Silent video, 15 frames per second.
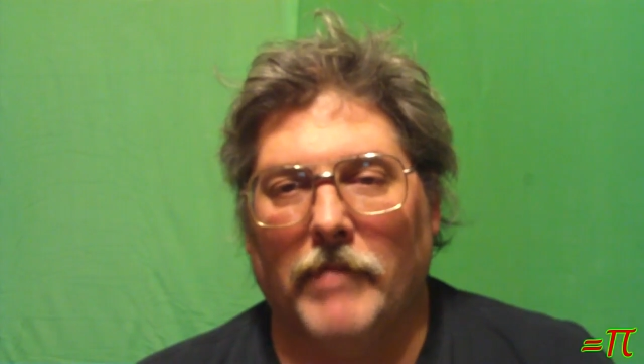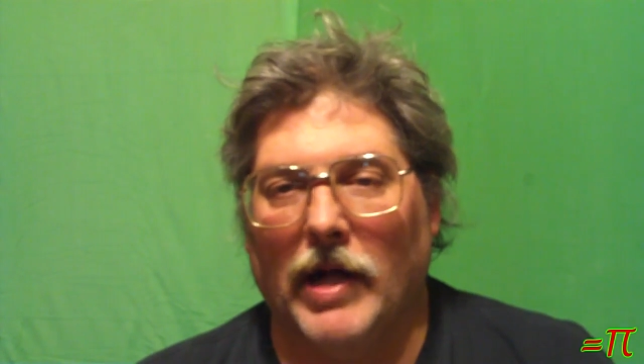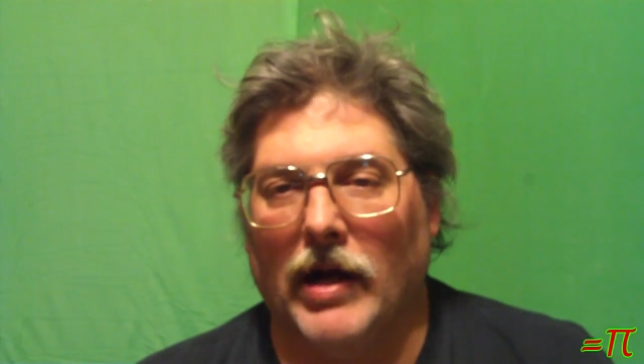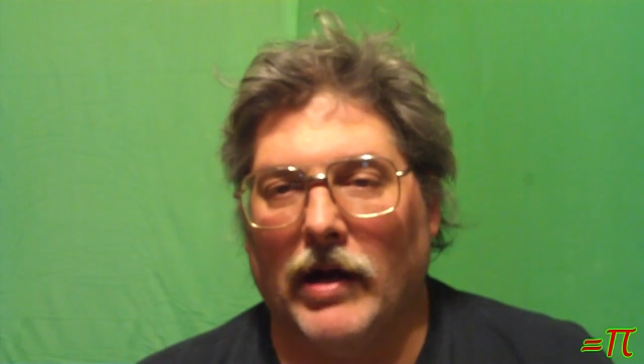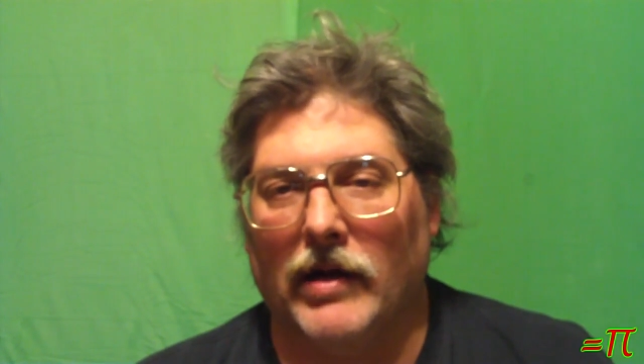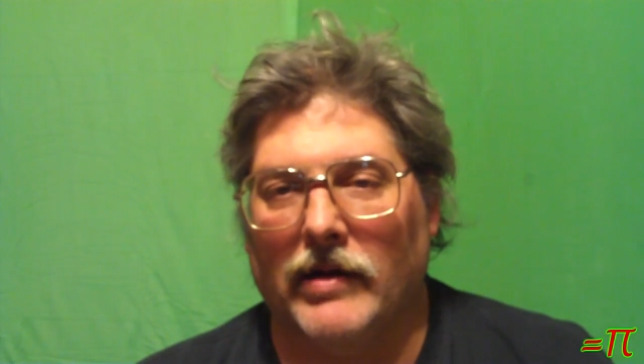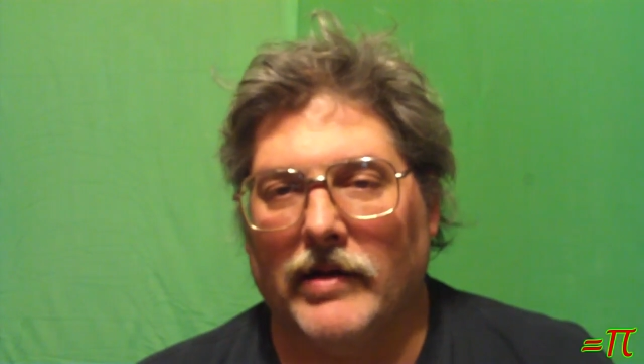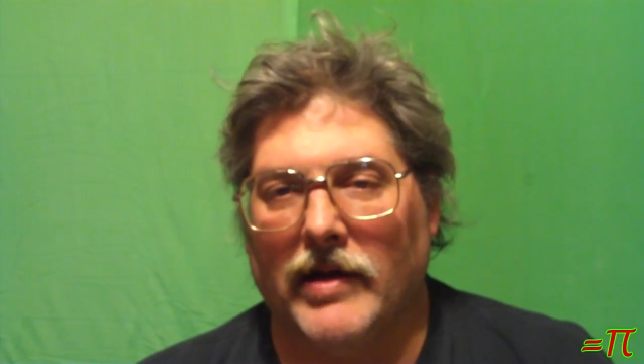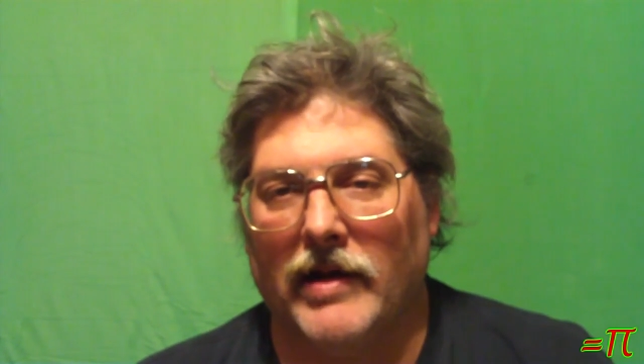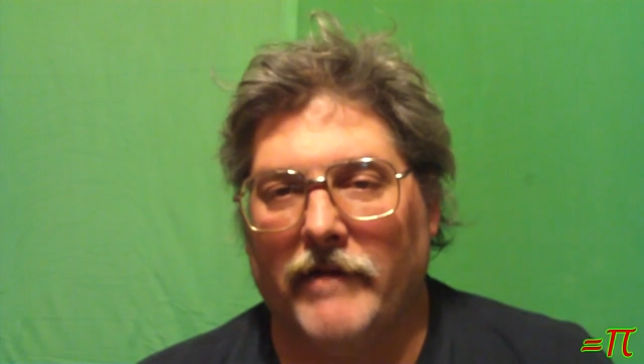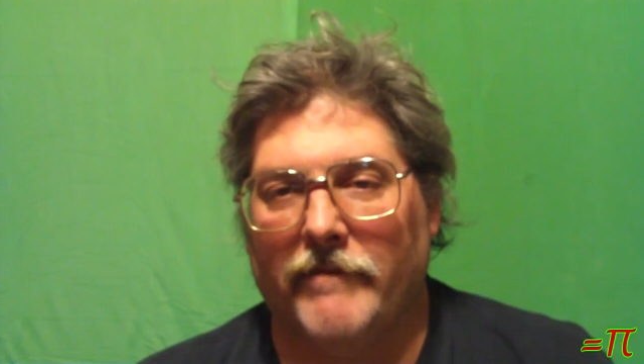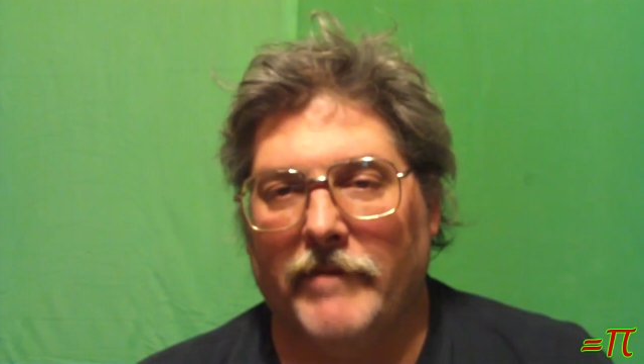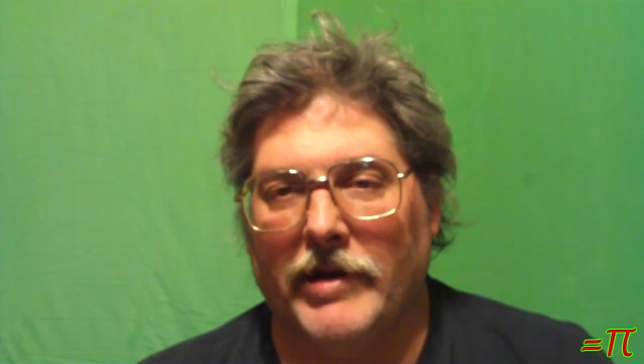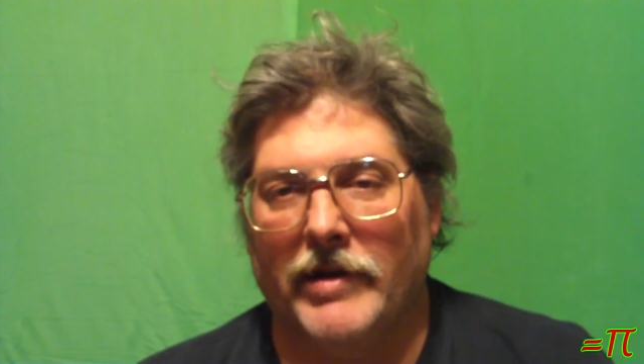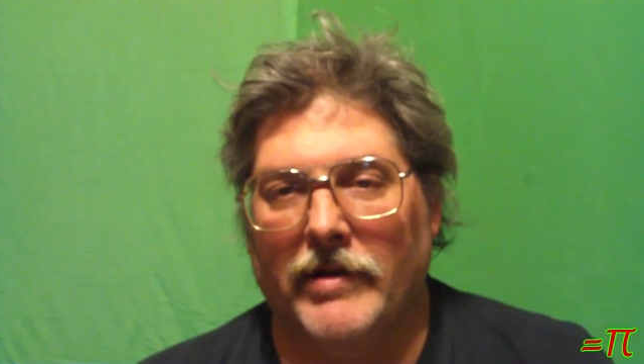bug that
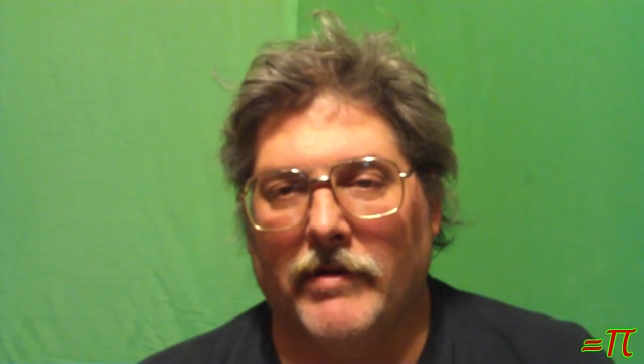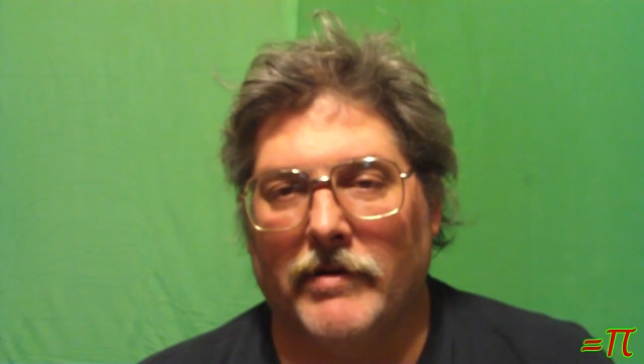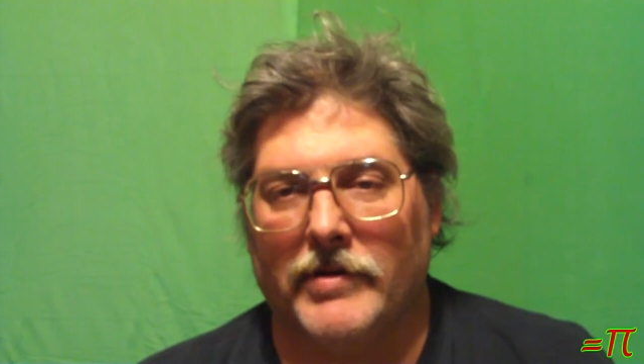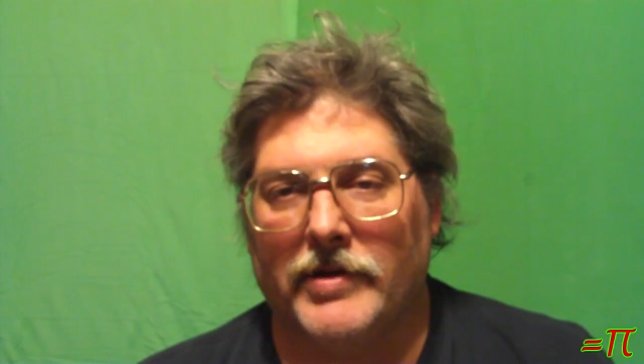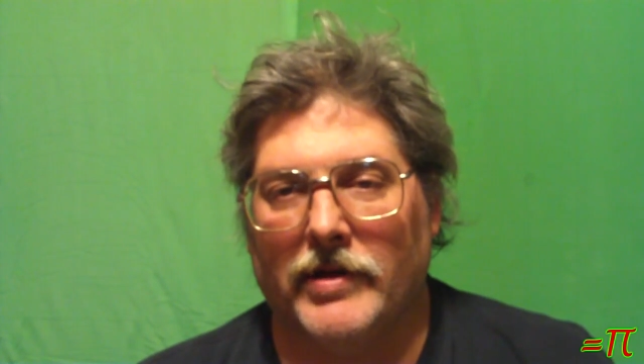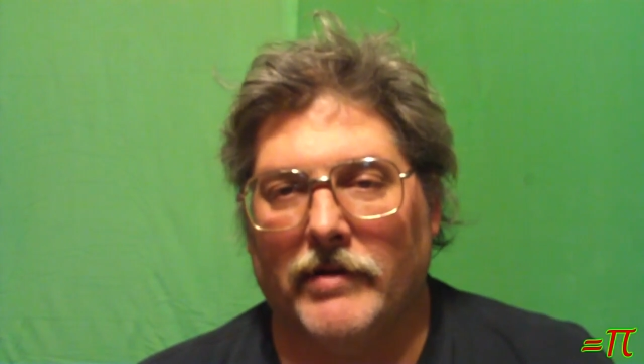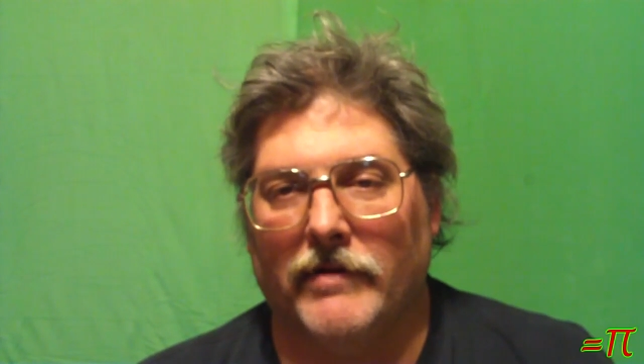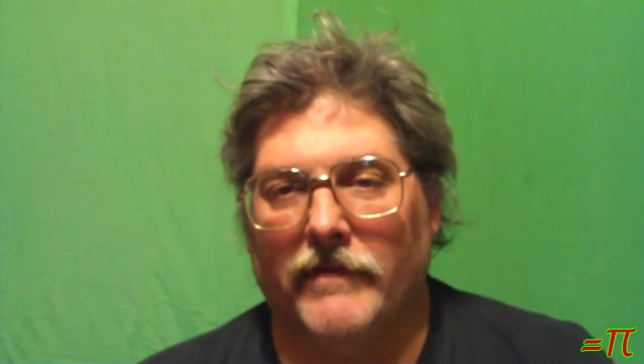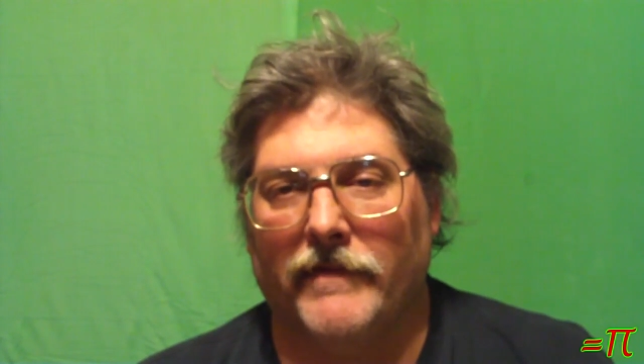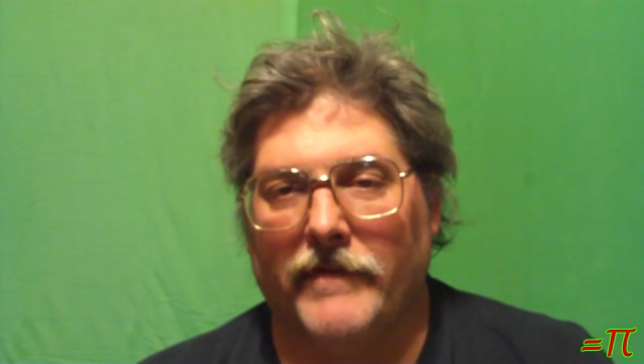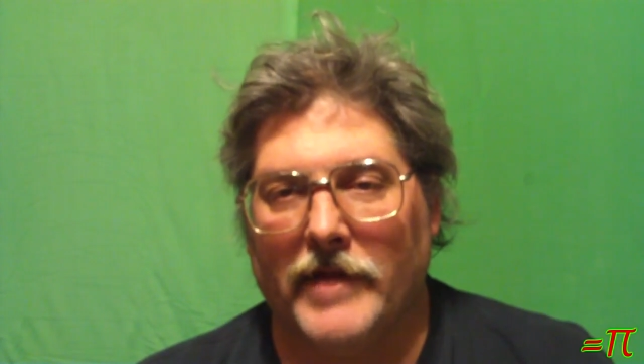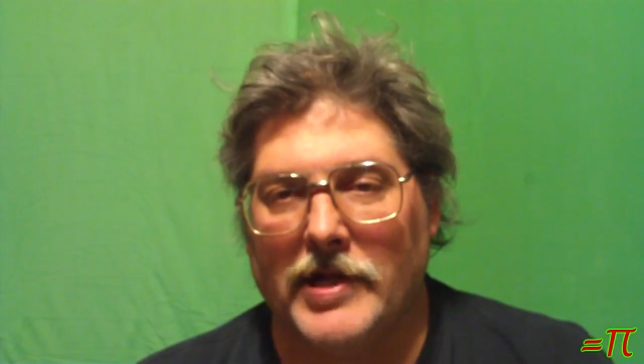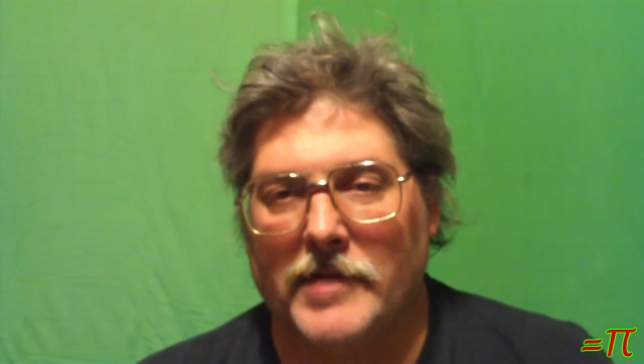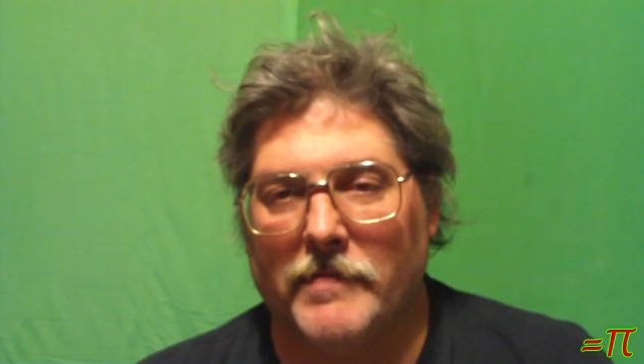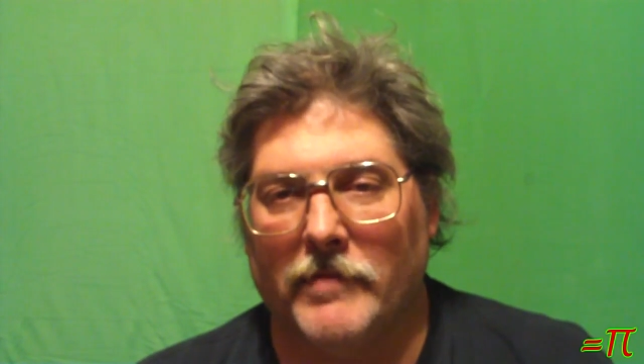I've been noticing on
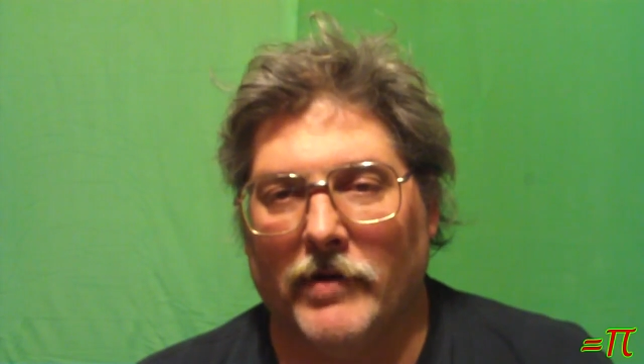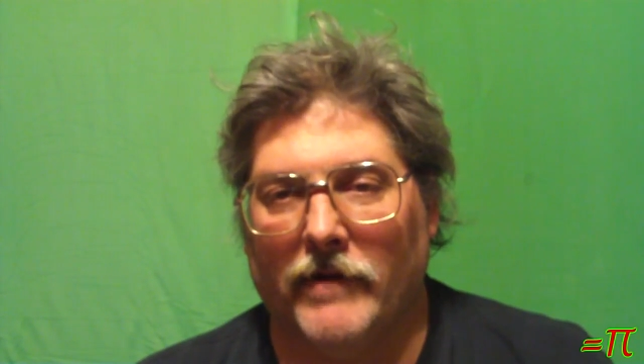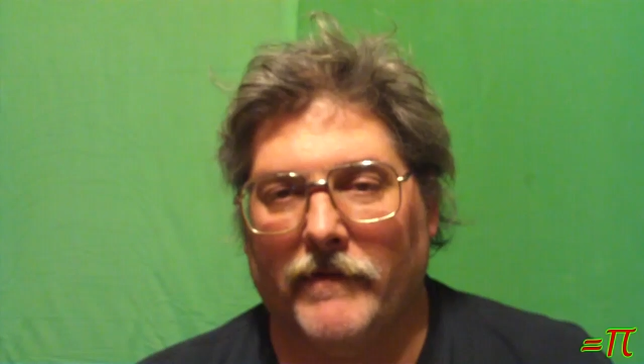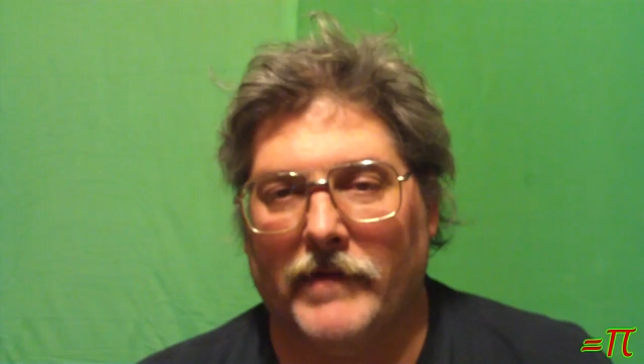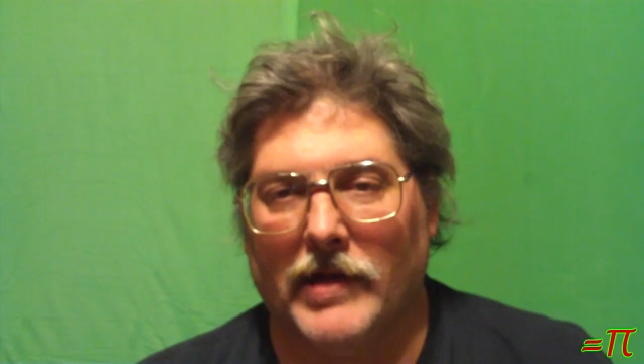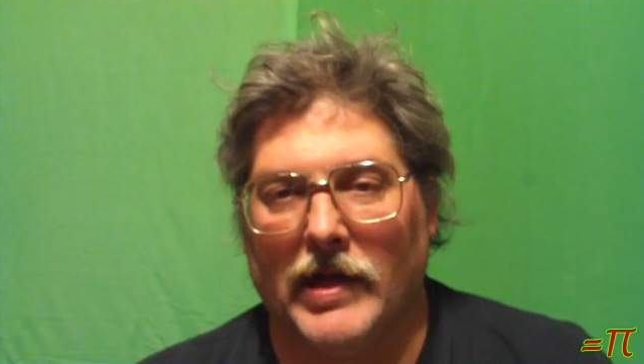Facebook for